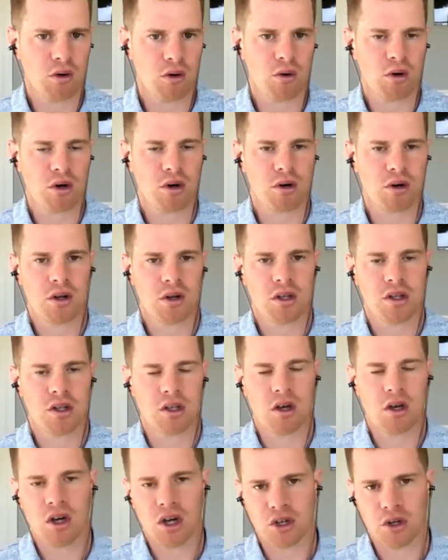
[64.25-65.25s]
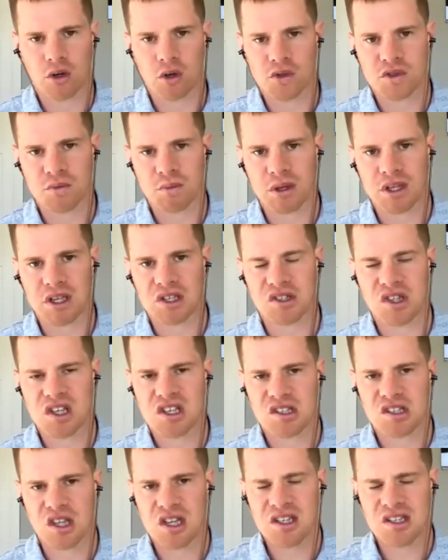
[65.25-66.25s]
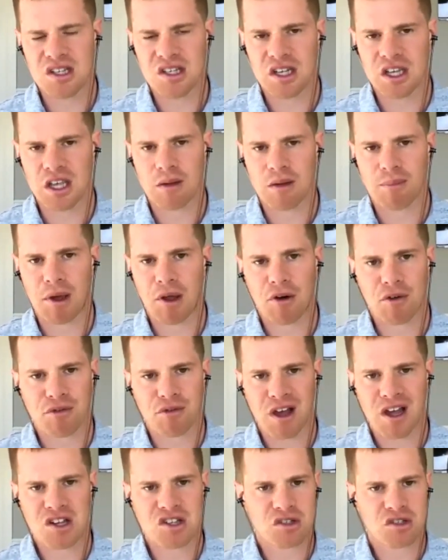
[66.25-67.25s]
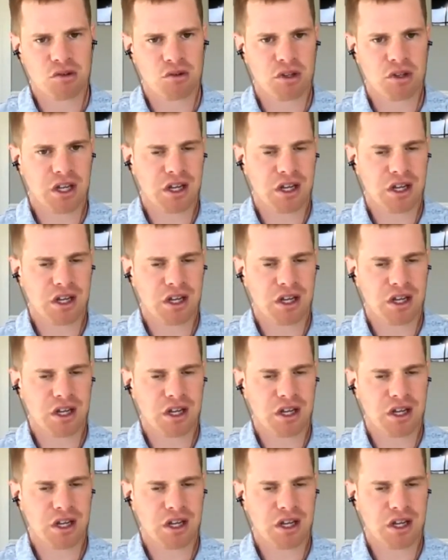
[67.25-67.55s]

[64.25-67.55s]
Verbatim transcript: or young adults because they, they tend to get better faster.